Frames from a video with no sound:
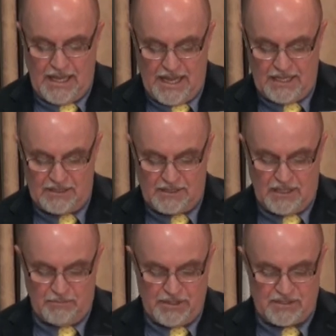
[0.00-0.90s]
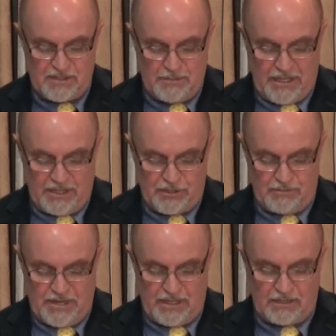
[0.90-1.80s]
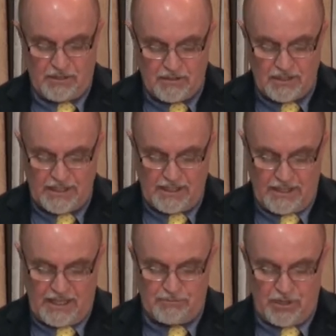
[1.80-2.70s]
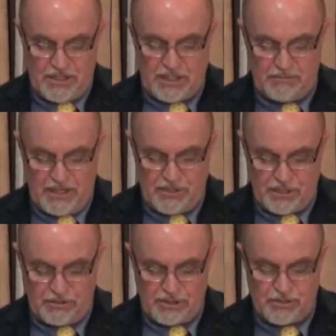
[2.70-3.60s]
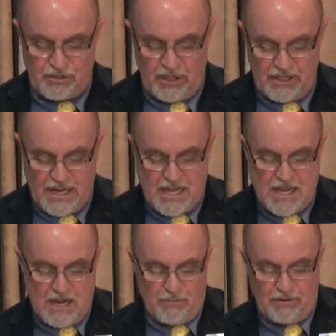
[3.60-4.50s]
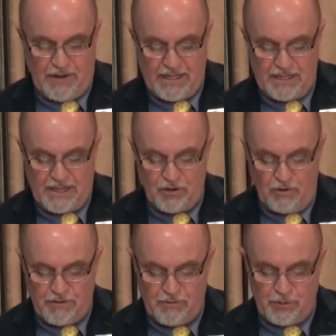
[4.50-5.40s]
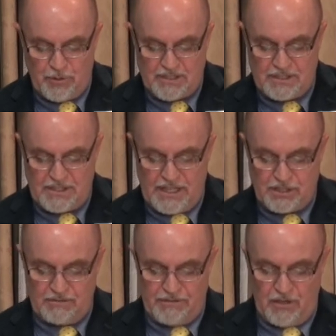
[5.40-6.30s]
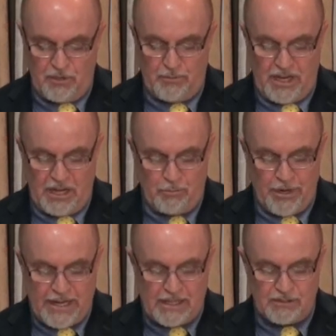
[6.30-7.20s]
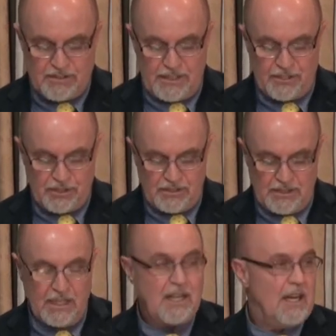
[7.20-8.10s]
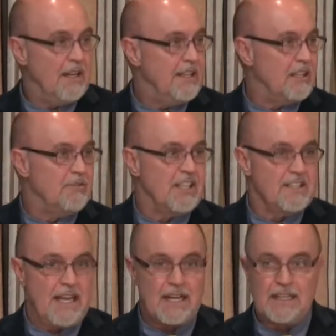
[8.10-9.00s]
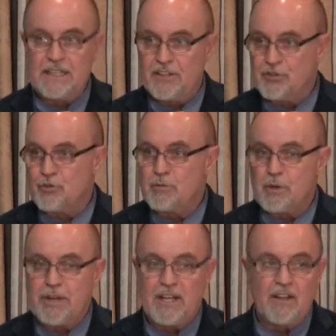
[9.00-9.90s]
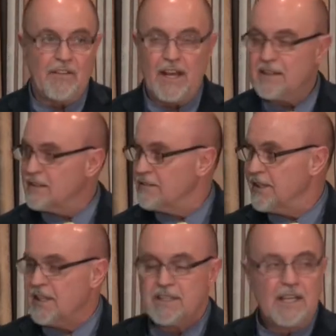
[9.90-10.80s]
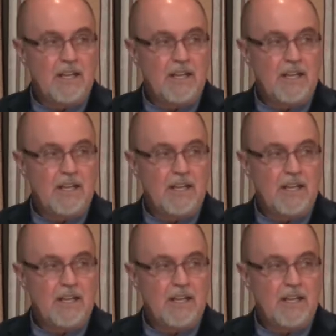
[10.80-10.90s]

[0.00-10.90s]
and business manager Michael Hurley and project manager Chris John provided an overview presentation followed by a breakout session, and I think it was exactly in this room where we held that, and we had